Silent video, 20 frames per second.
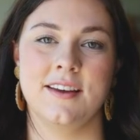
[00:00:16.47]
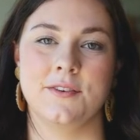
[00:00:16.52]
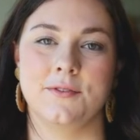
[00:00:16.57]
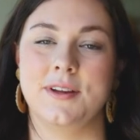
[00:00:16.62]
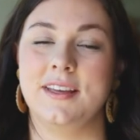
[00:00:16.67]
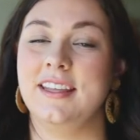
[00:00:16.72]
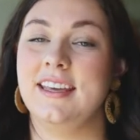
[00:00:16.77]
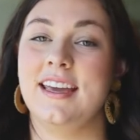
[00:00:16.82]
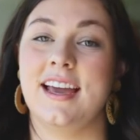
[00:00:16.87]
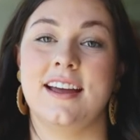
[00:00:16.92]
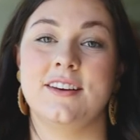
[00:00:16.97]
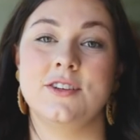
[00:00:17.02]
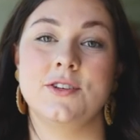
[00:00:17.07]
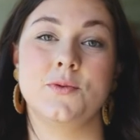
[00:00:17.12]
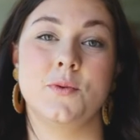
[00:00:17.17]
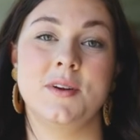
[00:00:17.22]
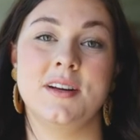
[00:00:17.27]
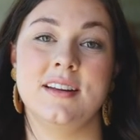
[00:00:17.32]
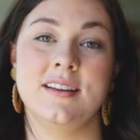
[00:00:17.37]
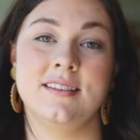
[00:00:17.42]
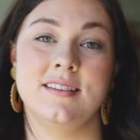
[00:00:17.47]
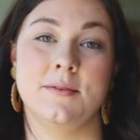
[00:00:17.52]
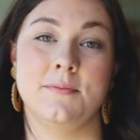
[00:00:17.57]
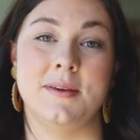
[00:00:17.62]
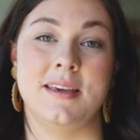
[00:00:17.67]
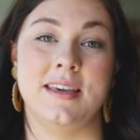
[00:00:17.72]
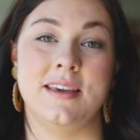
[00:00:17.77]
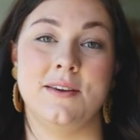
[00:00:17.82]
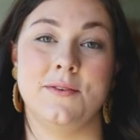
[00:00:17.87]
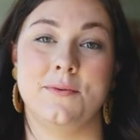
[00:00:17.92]
really I just wanted to
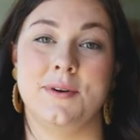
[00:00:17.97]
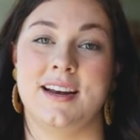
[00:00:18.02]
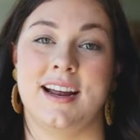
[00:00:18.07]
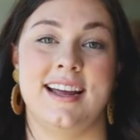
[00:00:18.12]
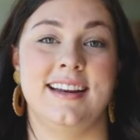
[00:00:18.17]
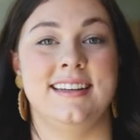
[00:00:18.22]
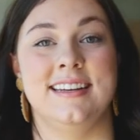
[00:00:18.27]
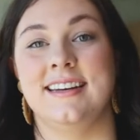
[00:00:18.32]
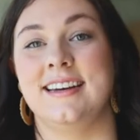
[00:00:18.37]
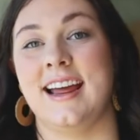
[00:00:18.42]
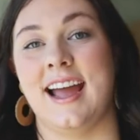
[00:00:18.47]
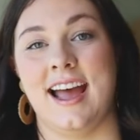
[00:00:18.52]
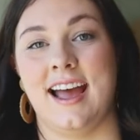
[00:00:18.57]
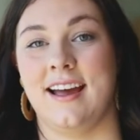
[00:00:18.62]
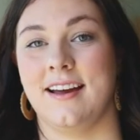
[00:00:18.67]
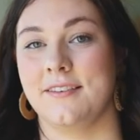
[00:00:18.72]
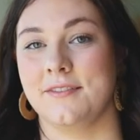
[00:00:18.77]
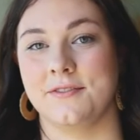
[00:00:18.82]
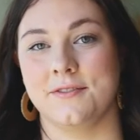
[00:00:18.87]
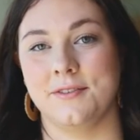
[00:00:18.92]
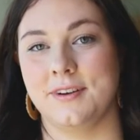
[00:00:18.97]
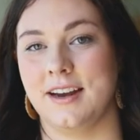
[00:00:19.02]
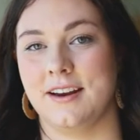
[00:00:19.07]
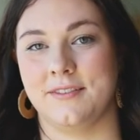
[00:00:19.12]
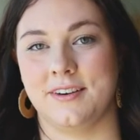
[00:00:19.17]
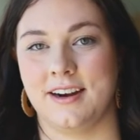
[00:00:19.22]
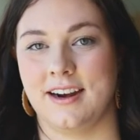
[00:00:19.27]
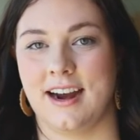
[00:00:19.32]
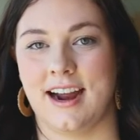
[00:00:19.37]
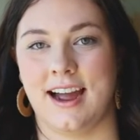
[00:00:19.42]
be what I didn't have
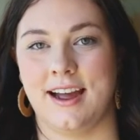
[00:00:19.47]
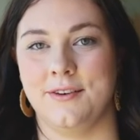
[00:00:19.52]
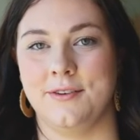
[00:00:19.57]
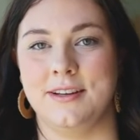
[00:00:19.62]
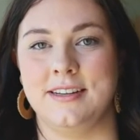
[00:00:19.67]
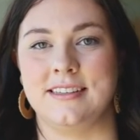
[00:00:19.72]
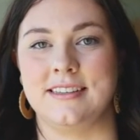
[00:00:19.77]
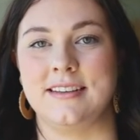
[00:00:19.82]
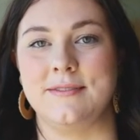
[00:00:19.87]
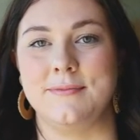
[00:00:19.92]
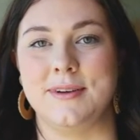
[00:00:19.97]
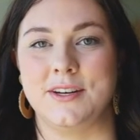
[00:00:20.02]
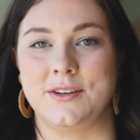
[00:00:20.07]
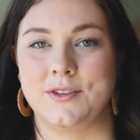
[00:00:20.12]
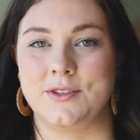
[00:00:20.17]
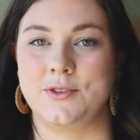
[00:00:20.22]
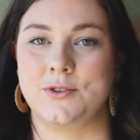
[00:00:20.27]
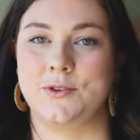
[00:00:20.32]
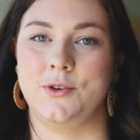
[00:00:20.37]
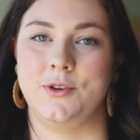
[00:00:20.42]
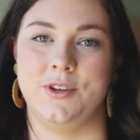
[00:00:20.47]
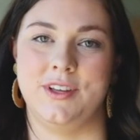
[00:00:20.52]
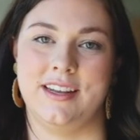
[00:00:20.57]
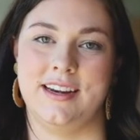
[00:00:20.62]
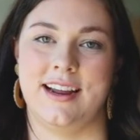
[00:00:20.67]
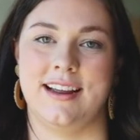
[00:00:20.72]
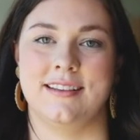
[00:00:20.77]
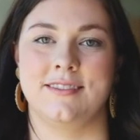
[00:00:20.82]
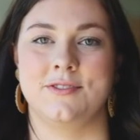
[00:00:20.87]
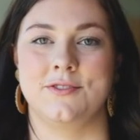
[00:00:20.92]
whenever I was in middle school and
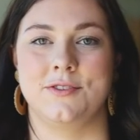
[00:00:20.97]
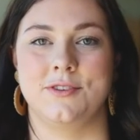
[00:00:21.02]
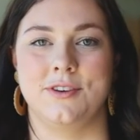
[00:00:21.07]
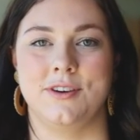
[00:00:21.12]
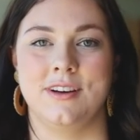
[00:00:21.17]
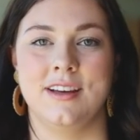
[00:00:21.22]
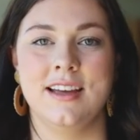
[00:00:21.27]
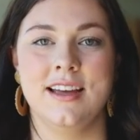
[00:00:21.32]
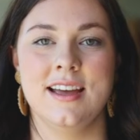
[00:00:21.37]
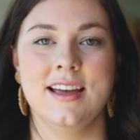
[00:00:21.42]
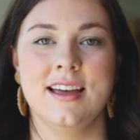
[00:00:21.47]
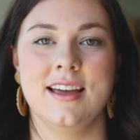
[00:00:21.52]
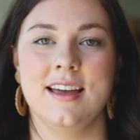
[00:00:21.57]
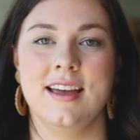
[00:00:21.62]
high school.